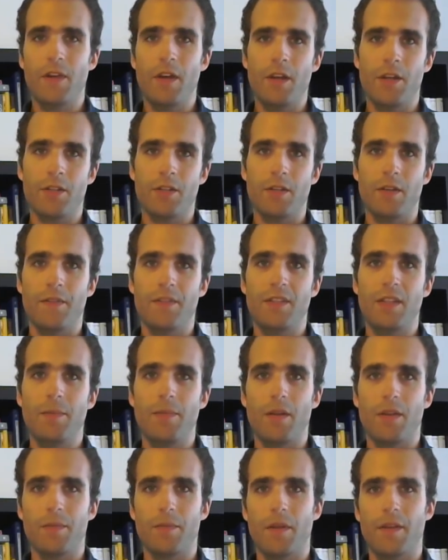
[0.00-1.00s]
version of C++
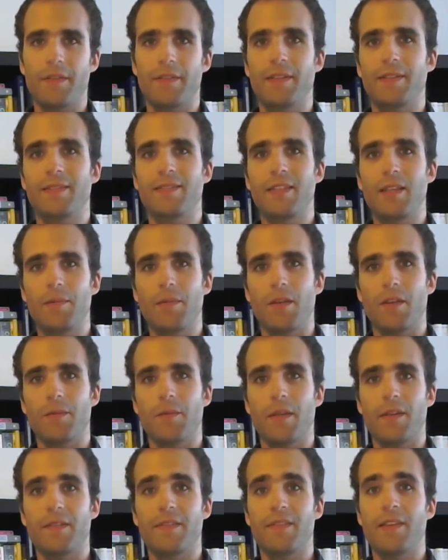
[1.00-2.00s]
is C++
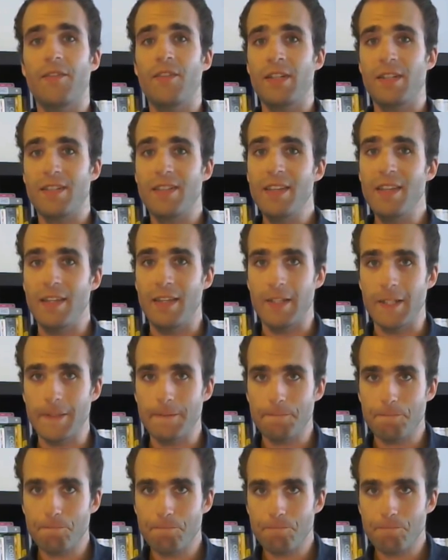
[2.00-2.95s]
17.